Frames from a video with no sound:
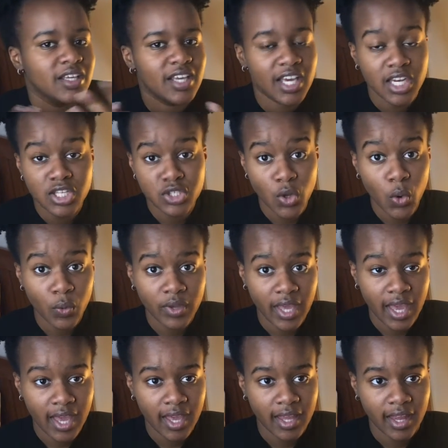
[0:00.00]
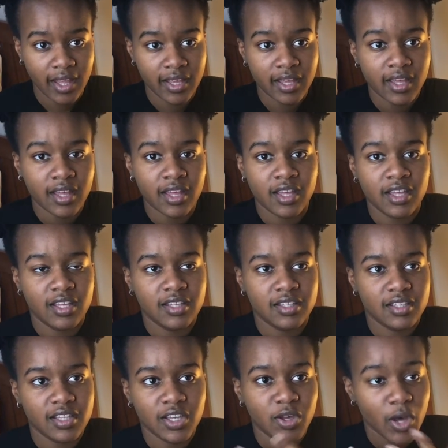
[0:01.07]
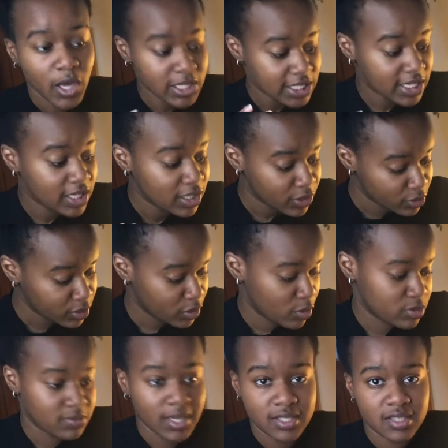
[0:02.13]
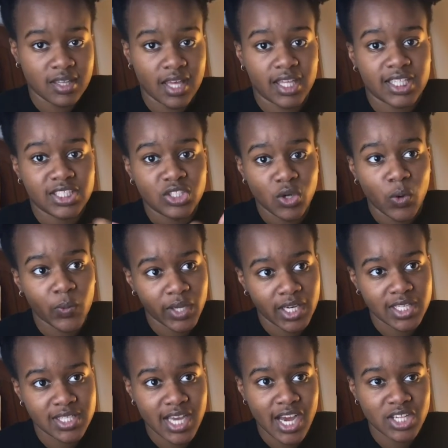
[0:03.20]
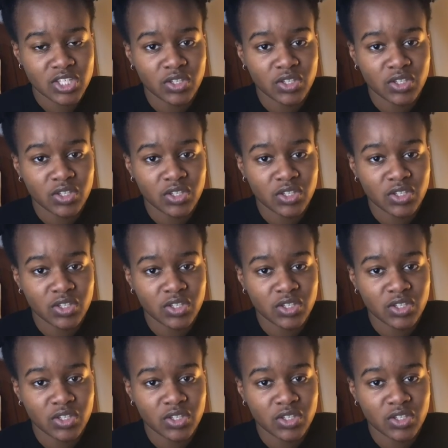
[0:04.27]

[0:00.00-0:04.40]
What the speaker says: And it's okay. Like it literally goes back to like don't get attached.